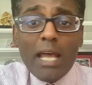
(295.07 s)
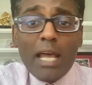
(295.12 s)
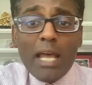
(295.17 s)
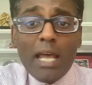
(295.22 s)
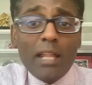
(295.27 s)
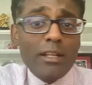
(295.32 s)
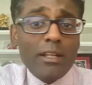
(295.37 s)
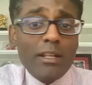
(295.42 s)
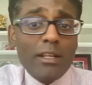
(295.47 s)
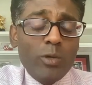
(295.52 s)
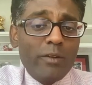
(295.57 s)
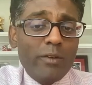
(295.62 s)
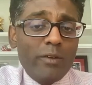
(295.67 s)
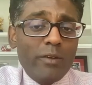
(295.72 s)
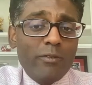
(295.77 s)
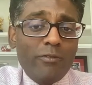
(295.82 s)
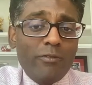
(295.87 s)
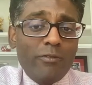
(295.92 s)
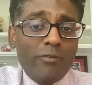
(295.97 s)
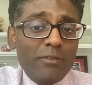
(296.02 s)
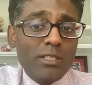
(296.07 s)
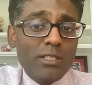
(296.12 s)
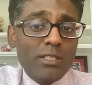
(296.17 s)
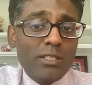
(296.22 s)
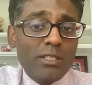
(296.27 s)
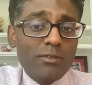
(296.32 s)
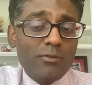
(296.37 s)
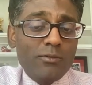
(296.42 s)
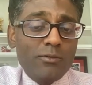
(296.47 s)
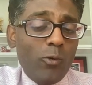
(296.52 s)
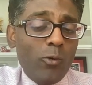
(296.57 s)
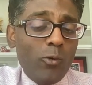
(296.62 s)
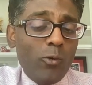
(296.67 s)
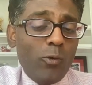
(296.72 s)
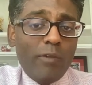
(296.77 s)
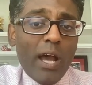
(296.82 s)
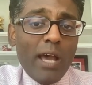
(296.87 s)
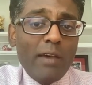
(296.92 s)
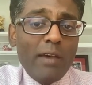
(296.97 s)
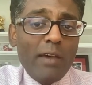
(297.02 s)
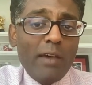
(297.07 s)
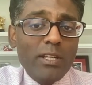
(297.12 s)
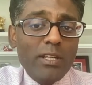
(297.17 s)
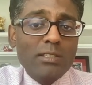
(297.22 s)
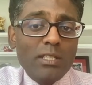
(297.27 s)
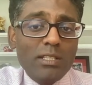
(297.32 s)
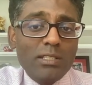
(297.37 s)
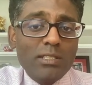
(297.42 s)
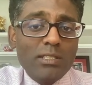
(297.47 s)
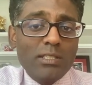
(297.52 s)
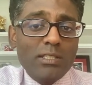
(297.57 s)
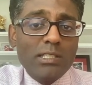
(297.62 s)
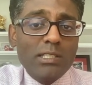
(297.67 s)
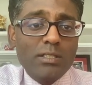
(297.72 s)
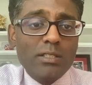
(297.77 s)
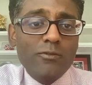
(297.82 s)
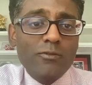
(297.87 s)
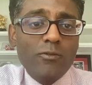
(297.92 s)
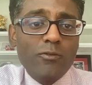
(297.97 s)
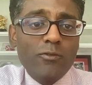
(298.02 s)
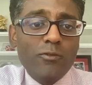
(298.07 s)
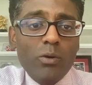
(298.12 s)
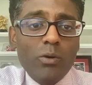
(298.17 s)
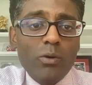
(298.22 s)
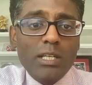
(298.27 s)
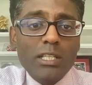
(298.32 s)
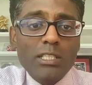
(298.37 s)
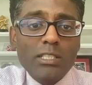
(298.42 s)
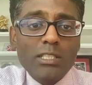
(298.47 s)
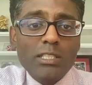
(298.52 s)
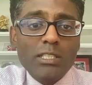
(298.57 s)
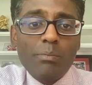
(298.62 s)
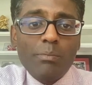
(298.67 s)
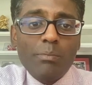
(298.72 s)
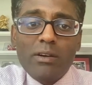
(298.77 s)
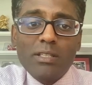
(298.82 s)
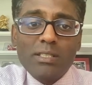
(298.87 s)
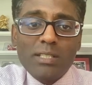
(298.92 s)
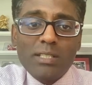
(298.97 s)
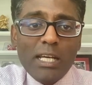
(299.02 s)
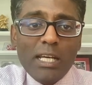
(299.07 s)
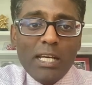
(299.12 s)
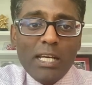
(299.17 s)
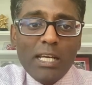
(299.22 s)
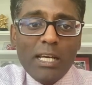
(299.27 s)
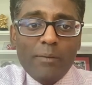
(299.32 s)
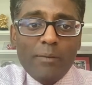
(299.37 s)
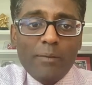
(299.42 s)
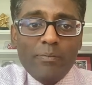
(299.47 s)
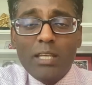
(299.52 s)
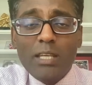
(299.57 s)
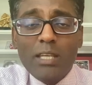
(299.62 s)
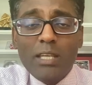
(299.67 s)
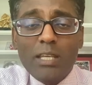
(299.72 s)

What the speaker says: Alex Wood went 5-6-4, 5 innings, 6 hits, and 4 runs against the Pirates last time.